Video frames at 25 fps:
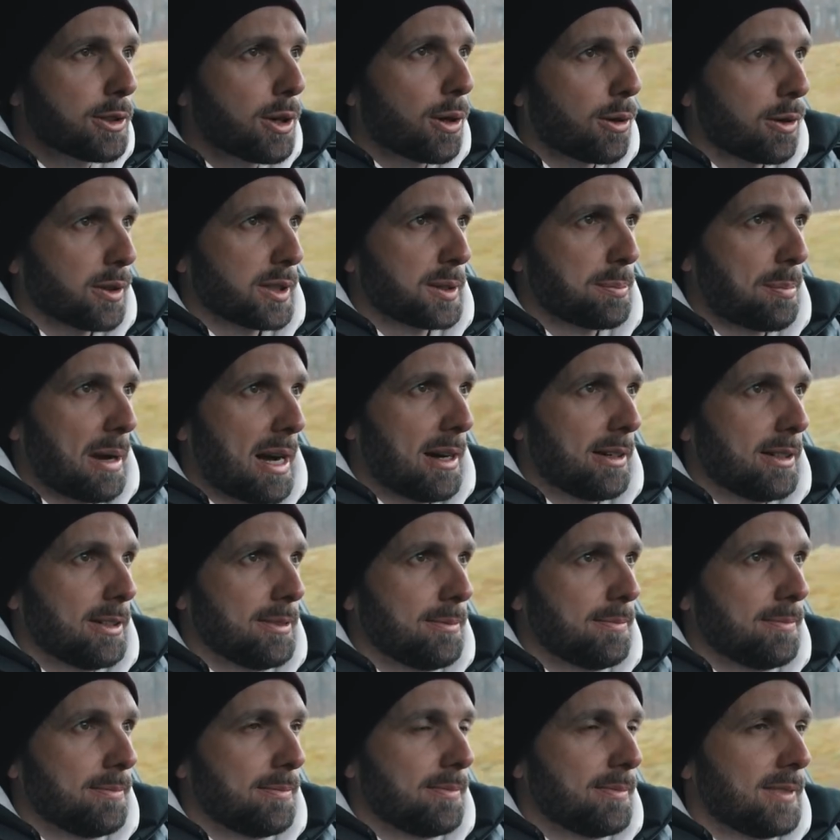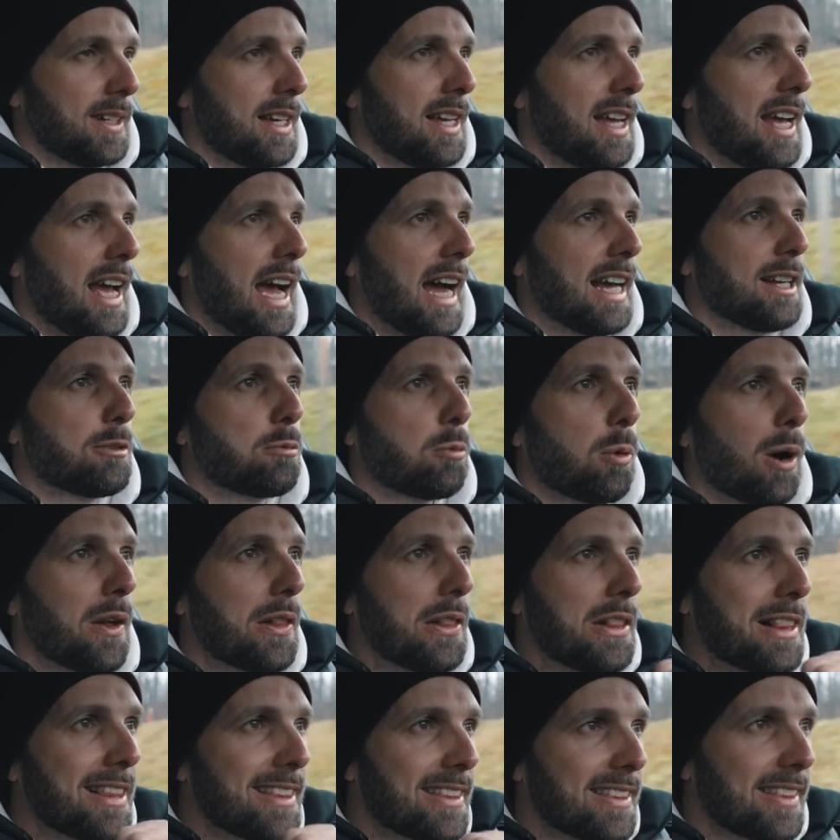horsepower and
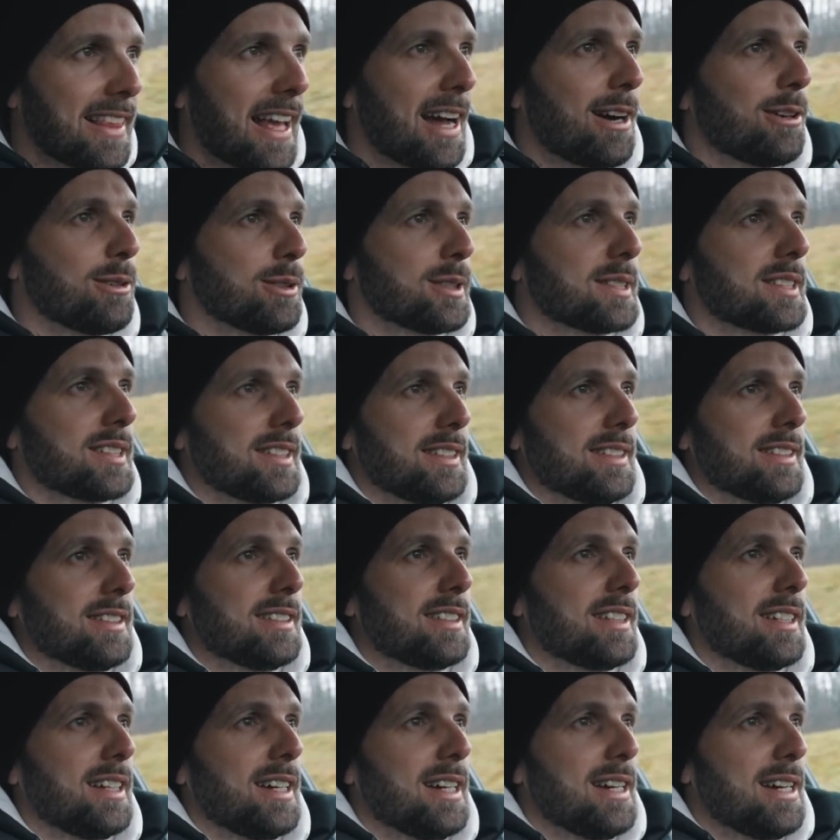1000